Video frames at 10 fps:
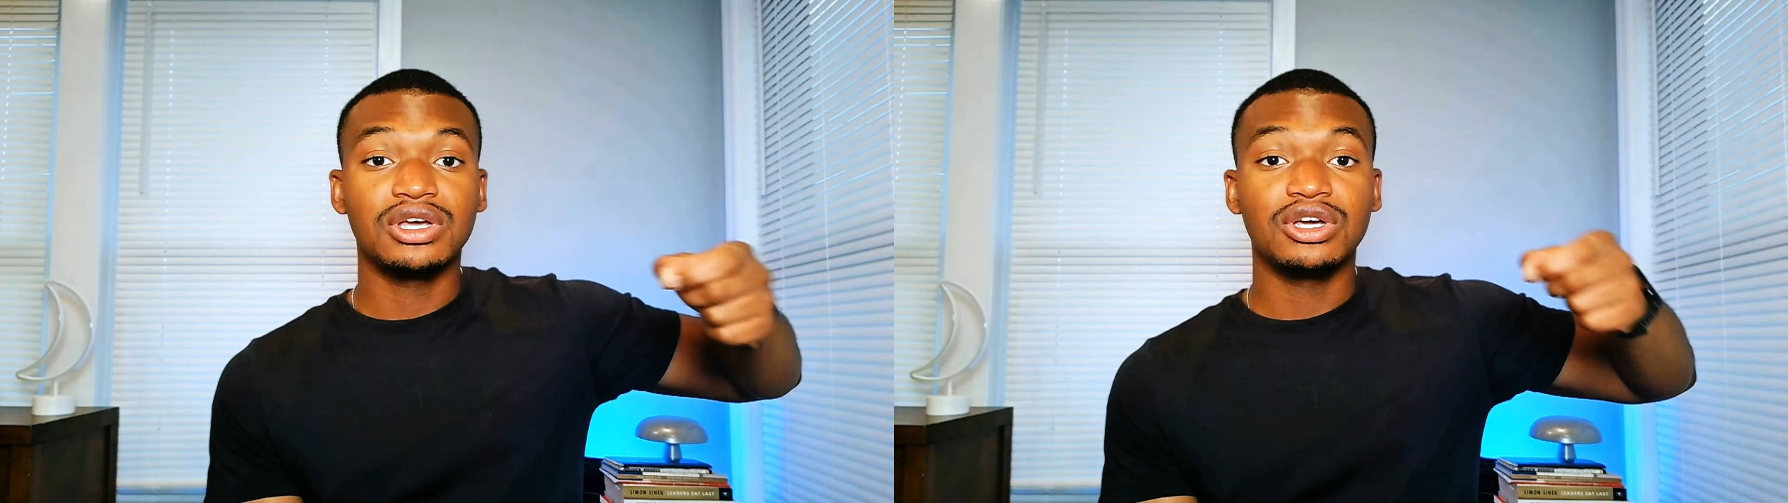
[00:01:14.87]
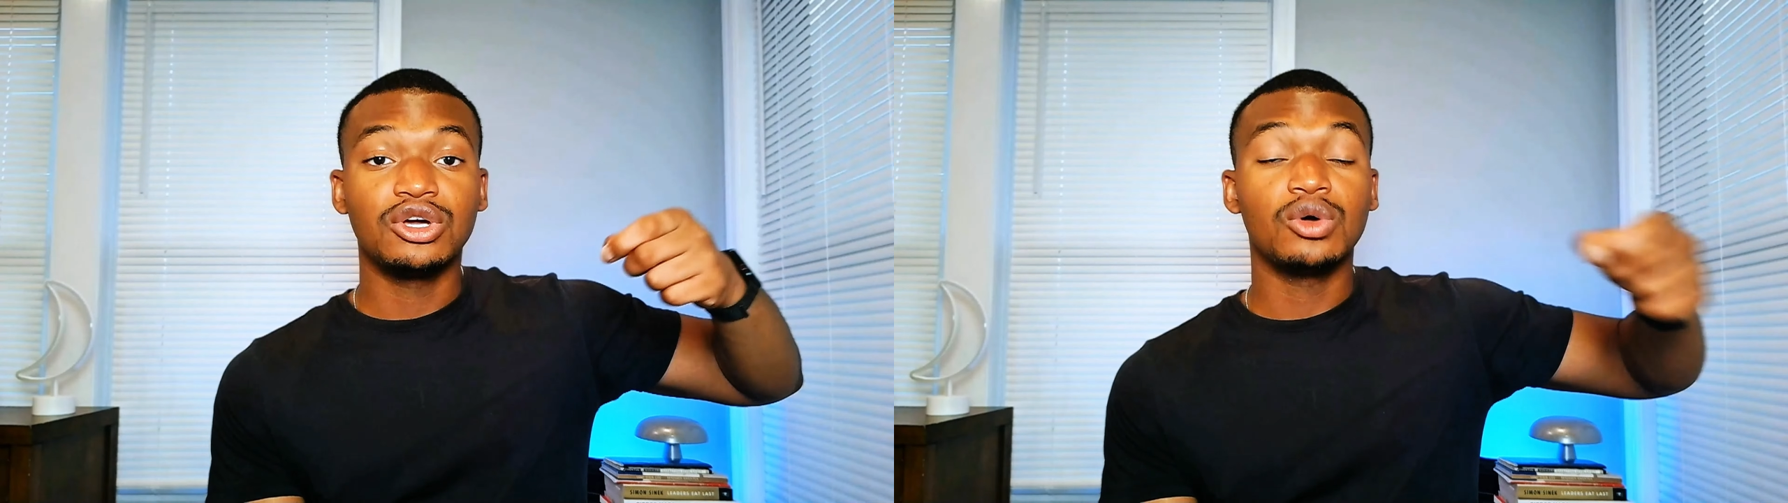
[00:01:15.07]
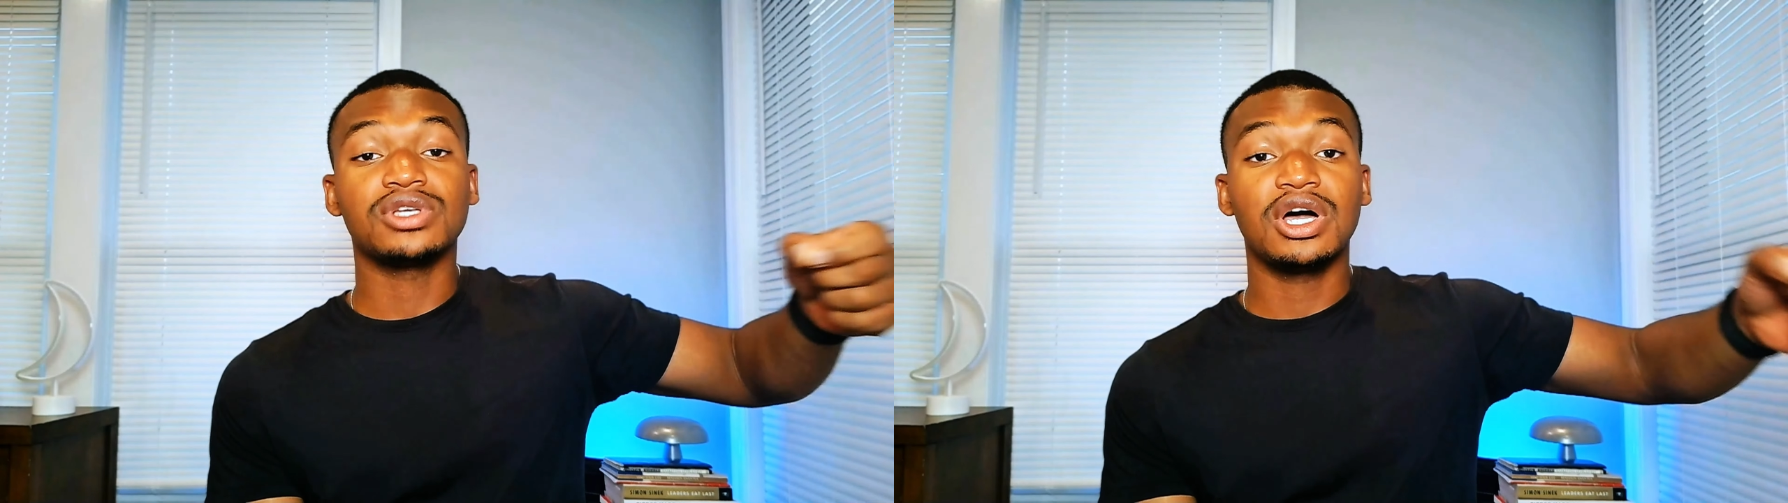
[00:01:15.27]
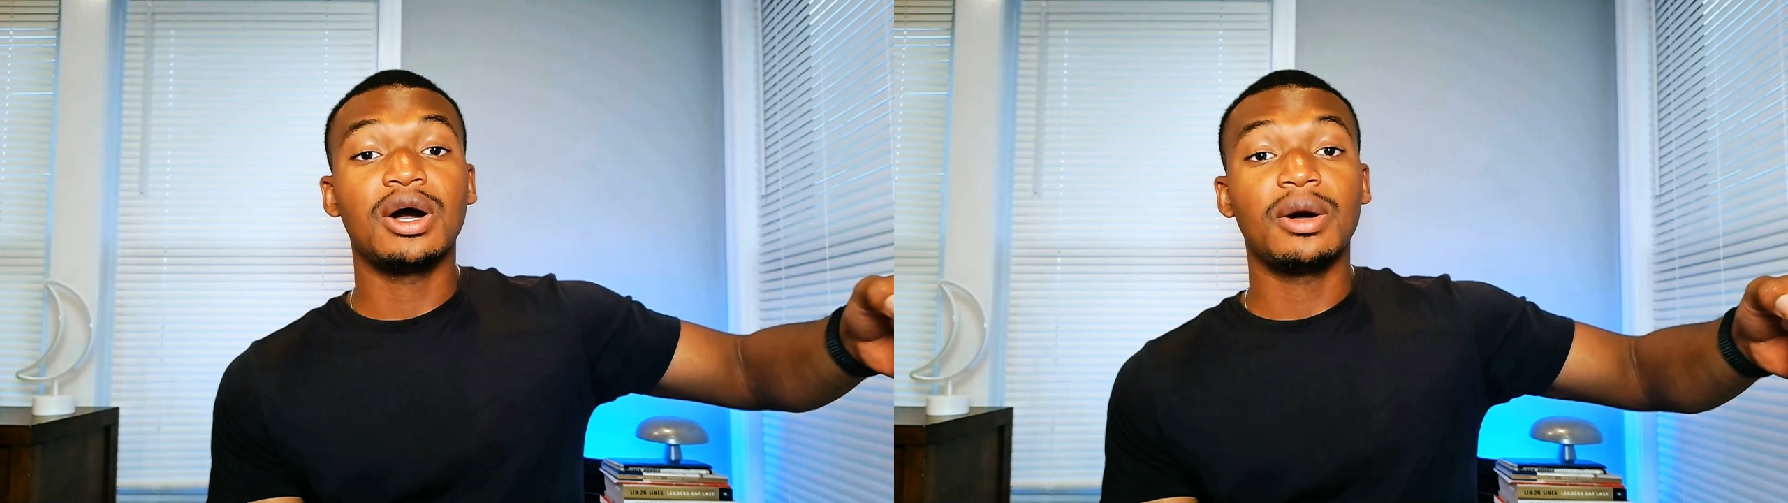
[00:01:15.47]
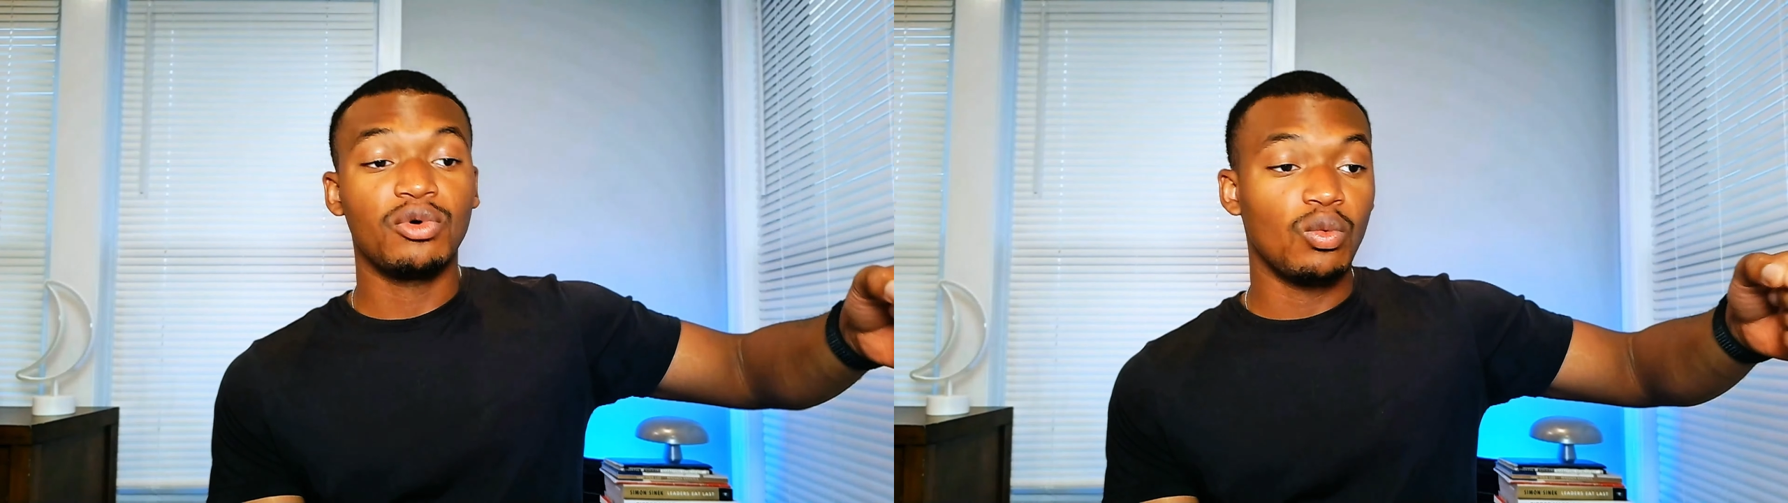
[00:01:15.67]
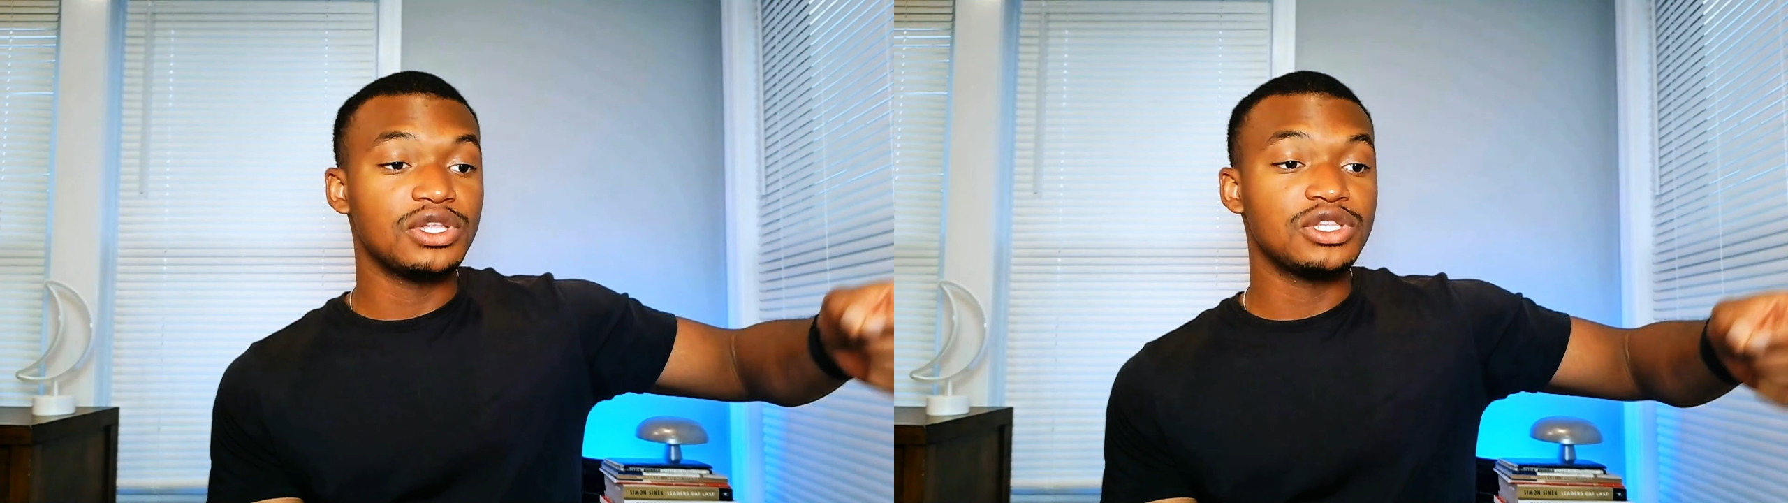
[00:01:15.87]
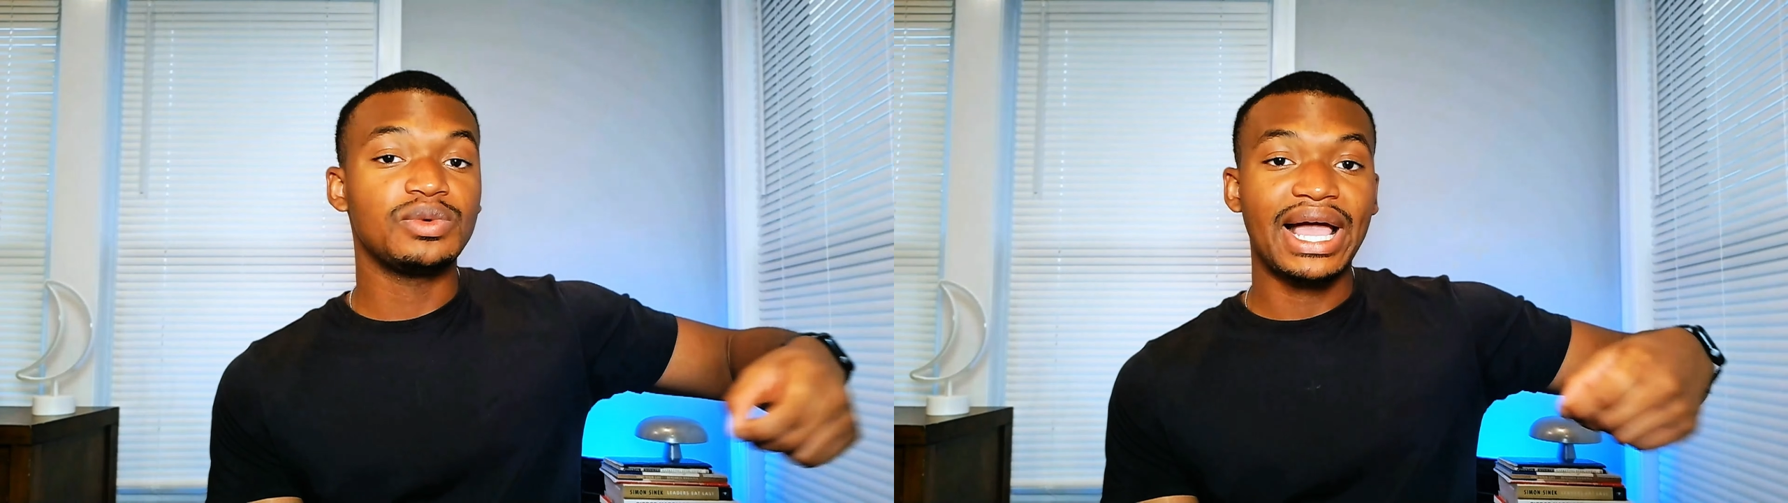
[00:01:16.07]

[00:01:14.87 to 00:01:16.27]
goes up once we